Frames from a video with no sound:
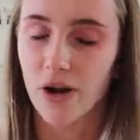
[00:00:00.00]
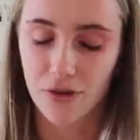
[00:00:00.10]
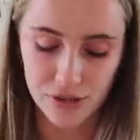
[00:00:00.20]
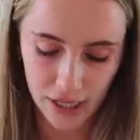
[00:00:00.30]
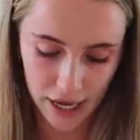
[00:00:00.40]
one
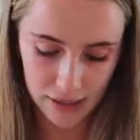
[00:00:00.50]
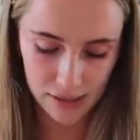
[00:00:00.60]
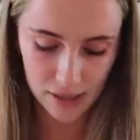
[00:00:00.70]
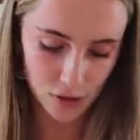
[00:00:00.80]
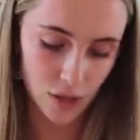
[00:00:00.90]
of those
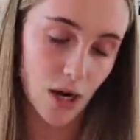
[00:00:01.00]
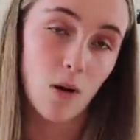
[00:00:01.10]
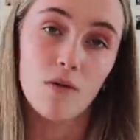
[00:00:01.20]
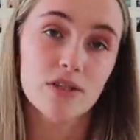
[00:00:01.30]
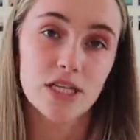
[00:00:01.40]
dates. So then
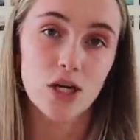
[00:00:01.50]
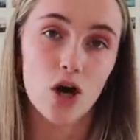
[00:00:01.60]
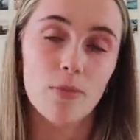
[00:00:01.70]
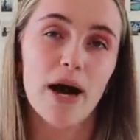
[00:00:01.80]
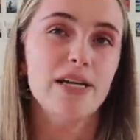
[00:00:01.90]
I'll obviously
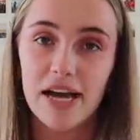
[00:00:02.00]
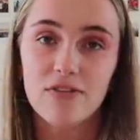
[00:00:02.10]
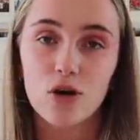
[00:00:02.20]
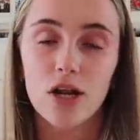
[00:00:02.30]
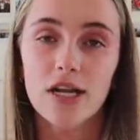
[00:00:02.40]
know but I may
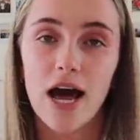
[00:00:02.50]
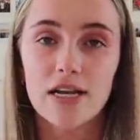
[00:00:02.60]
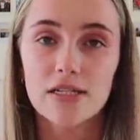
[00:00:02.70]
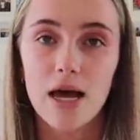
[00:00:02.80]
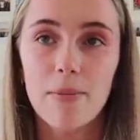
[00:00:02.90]
have got it in
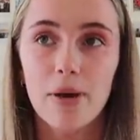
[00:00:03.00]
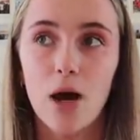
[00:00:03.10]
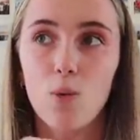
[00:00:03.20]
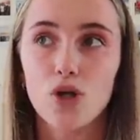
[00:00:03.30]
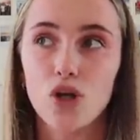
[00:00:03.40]
art design but
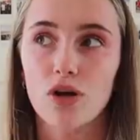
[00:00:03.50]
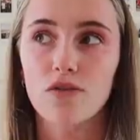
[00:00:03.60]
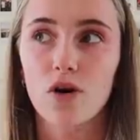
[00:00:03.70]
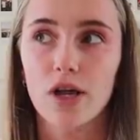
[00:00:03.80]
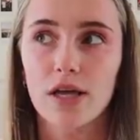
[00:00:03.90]
I would not
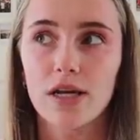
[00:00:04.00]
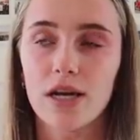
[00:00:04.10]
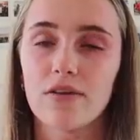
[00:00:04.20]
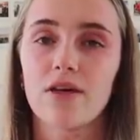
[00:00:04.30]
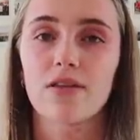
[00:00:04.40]
have got it in
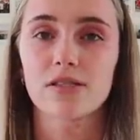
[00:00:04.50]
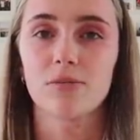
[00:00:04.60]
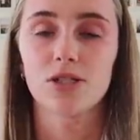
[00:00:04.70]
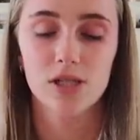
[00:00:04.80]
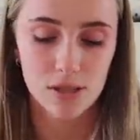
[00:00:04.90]
any of the other
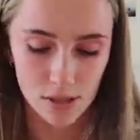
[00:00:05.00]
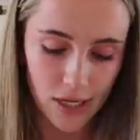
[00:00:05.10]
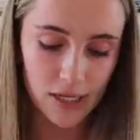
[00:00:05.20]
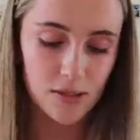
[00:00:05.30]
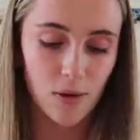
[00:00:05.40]
subjects. The
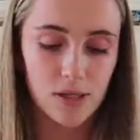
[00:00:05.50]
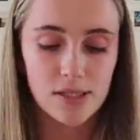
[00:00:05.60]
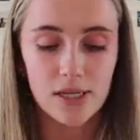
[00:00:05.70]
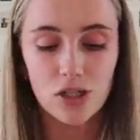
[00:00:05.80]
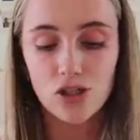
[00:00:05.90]
next
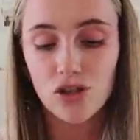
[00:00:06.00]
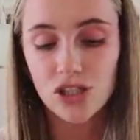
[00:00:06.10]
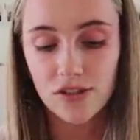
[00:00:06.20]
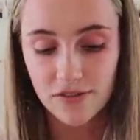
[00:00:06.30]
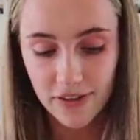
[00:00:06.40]
was
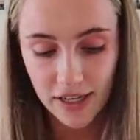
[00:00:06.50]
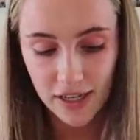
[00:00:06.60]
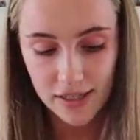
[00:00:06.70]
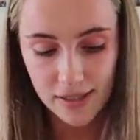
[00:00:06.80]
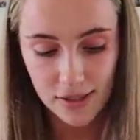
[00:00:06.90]
nutrition and
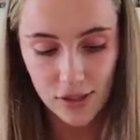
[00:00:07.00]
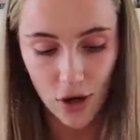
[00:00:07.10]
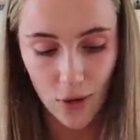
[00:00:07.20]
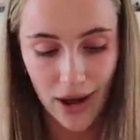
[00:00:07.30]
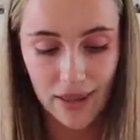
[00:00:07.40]
fitness
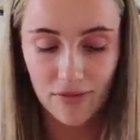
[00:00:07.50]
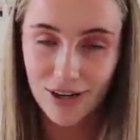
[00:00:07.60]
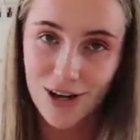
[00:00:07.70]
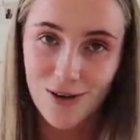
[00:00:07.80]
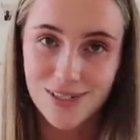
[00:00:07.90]
so I had
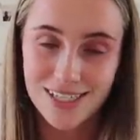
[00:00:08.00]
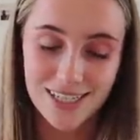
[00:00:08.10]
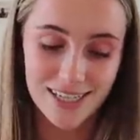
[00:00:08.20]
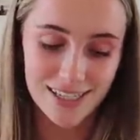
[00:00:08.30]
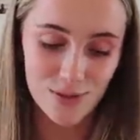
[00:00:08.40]
three goals
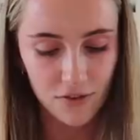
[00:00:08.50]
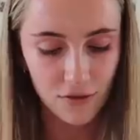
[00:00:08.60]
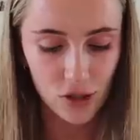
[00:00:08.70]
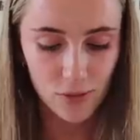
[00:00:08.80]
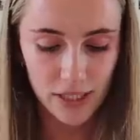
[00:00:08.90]
under this. The
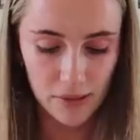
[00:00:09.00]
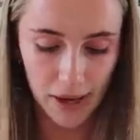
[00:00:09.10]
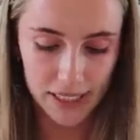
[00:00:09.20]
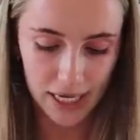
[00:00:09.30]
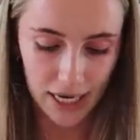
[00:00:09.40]
first one to
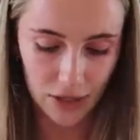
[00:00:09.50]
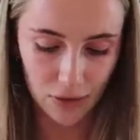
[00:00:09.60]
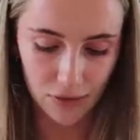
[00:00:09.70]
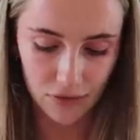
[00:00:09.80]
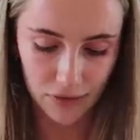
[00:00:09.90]
maintain a
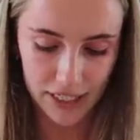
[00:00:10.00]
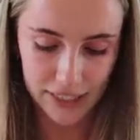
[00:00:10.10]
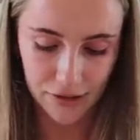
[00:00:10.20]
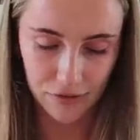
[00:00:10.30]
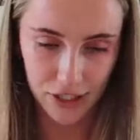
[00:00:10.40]
gluten-free
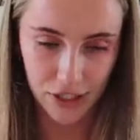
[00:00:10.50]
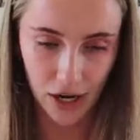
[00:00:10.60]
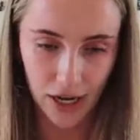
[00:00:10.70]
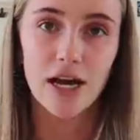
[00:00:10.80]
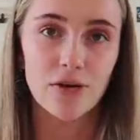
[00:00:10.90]
dairy-free
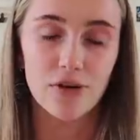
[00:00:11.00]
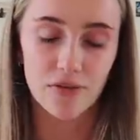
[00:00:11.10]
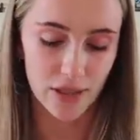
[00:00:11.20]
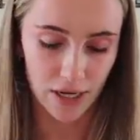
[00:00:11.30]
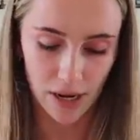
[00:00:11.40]
diet. I don't
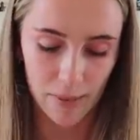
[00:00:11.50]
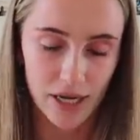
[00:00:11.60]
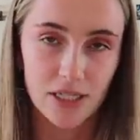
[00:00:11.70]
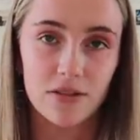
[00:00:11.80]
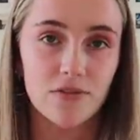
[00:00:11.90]
even think I
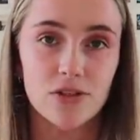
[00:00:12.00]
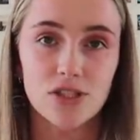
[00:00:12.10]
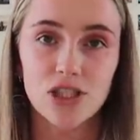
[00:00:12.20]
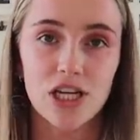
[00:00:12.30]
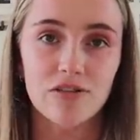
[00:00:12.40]
made it to the
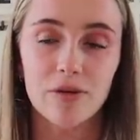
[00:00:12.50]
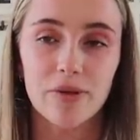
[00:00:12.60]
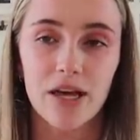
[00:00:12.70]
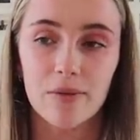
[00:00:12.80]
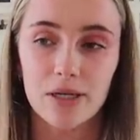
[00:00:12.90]
1st of January
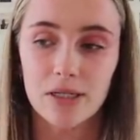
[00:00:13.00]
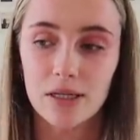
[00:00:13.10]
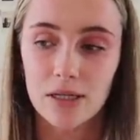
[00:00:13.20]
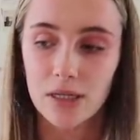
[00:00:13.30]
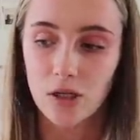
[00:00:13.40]
with that one
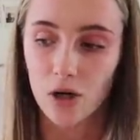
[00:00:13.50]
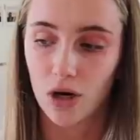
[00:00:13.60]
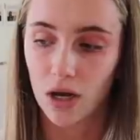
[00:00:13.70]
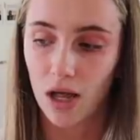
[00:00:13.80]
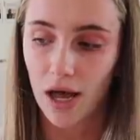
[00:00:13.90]
not
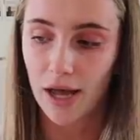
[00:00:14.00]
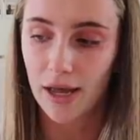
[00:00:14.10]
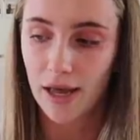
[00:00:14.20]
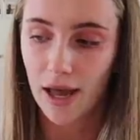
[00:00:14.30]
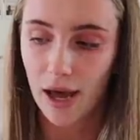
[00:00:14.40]
gonna
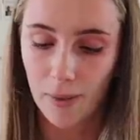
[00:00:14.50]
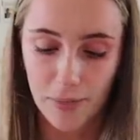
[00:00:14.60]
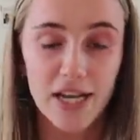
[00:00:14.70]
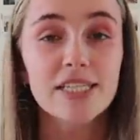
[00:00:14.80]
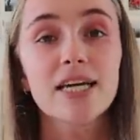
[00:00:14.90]
lie. Um,
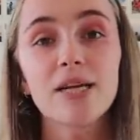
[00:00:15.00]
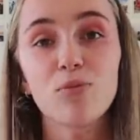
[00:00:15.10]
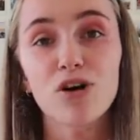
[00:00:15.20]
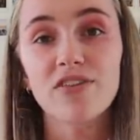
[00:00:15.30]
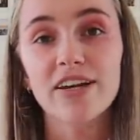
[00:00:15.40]
but I did get a
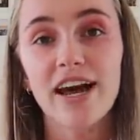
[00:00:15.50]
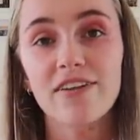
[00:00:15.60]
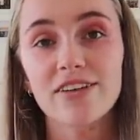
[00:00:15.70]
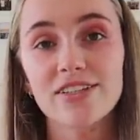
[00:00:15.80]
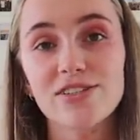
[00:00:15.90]
boyfriend
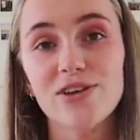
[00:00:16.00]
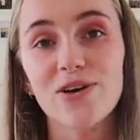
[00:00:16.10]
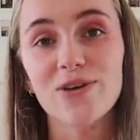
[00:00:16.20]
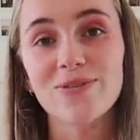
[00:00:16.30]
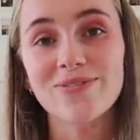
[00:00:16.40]
out of it,
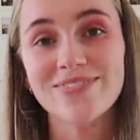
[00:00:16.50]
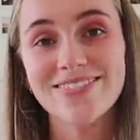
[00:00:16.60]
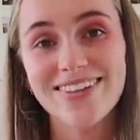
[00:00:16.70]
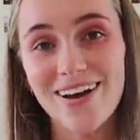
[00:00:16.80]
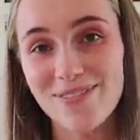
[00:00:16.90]
so
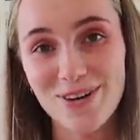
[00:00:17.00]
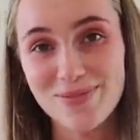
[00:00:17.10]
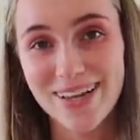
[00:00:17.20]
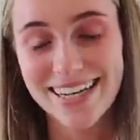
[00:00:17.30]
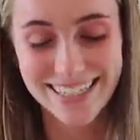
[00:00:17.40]
I'm not
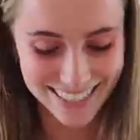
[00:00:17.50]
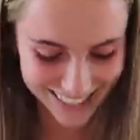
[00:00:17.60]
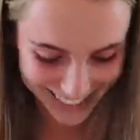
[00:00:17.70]
complaining.